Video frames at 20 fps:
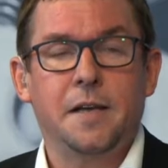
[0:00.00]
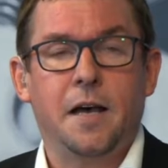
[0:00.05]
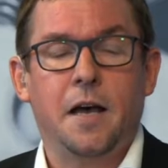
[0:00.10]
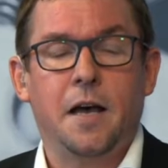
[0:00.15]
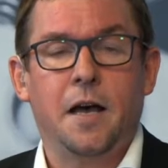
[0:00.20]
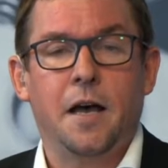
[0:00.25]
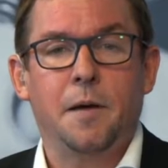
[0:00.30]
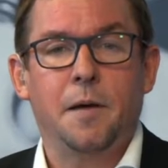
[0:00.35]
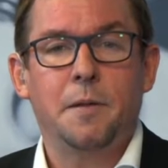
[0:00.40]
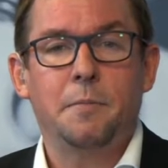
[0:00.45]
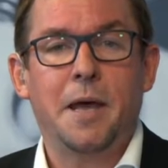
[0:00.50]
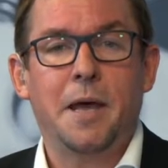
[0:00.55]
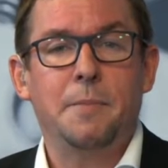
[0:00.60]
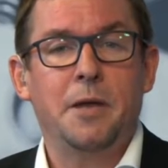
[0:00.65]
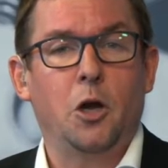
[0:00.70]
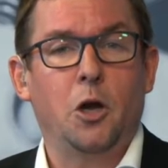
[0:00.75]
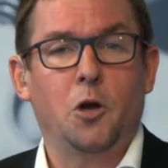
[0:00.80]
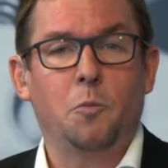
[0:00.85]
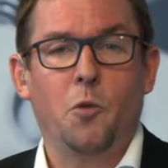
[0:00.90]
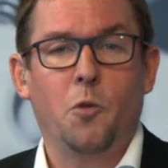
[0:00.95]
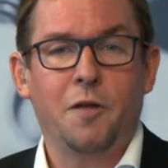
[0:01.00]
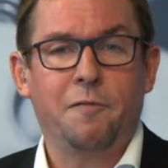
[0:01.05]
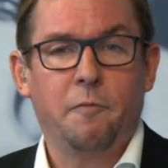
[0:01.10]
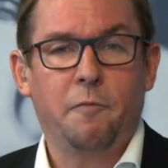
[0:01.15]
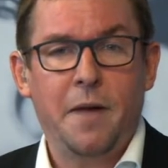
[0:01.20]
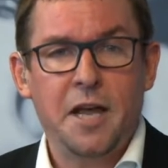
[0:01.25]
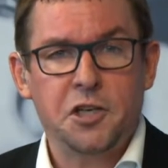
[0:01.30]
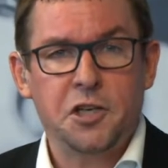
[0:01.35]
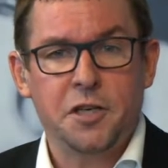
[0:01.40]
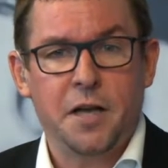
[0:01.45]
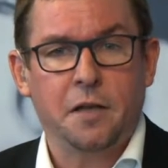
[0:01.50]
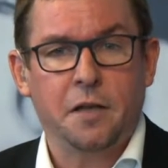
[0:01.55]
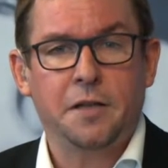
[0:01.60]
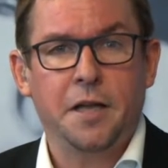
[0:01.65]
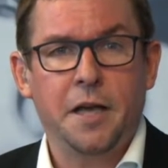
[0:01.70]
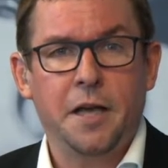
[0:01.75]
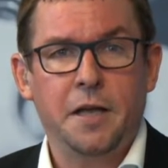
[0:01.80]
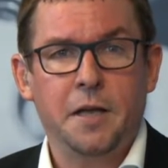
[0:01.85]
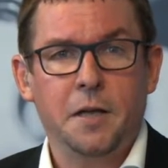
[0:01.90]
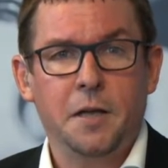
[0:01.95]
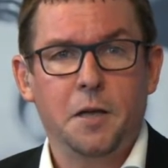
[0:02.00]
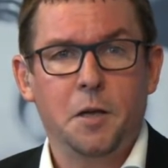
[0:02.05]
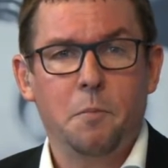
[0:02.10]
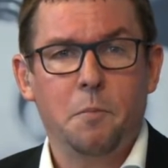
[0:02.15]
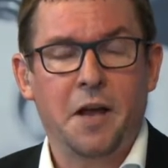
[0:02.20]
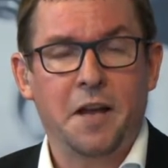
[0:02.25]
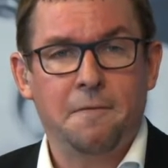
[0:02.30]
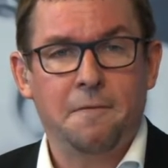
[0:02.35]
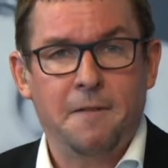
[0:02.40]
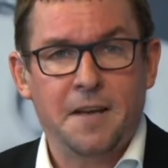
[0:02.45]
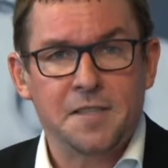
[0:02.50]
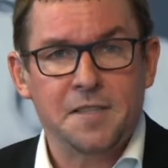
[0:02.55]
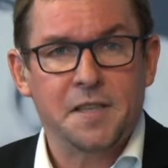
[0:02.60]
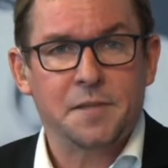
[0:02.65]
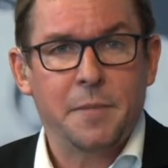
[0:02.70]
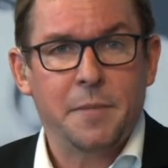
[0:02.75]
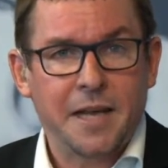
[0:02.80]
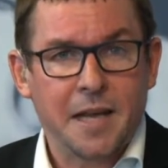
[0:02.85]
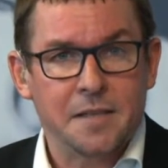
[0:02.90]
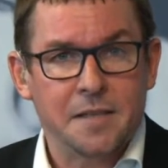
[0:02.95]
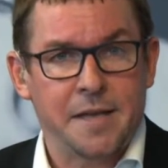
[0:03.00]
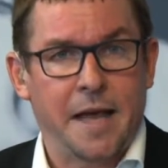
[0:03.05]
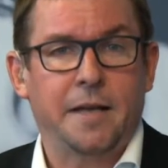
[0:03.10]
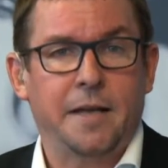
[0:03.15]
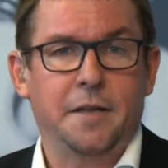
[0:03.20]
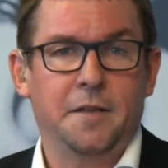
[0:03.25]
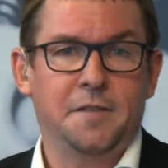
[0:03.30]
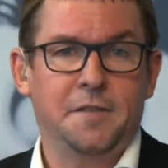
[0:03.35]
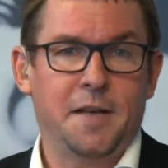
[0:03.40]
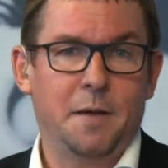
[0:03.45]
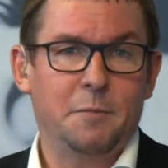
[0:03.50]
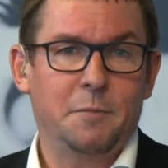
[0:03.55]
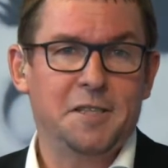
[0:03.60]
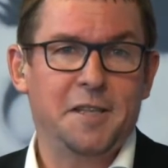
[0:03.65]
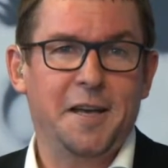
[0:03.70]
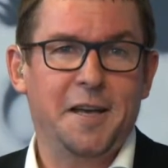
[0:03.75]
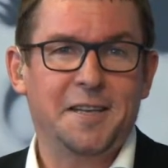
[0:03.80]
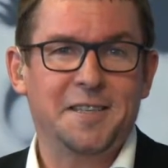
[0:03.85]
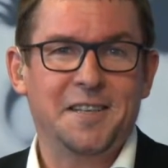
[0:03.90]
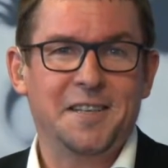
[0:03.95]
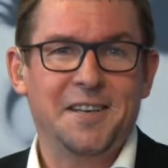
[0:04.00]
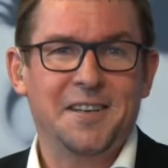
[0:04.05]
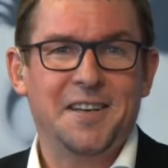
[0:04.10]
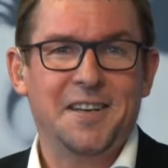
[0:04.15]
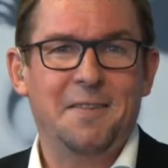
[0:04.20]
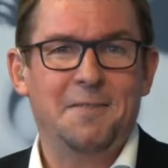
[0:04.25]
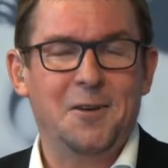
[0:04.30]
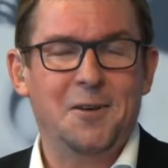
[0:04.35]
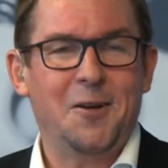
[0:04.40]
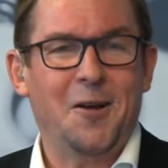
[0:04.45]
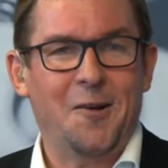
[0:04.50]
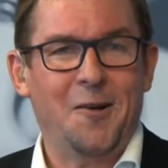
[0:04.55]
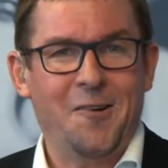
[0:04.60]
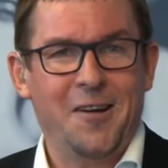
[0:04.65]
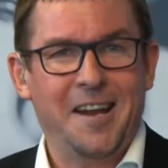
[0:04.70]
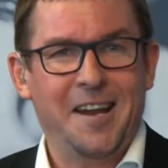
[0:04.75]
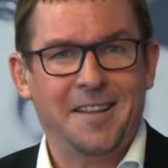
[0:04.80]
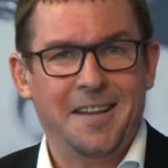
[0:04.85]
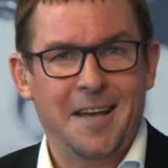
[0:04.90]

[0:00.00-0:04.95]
There may be a lot more information out there, but investors make exactly the same mistakes. If you go and read the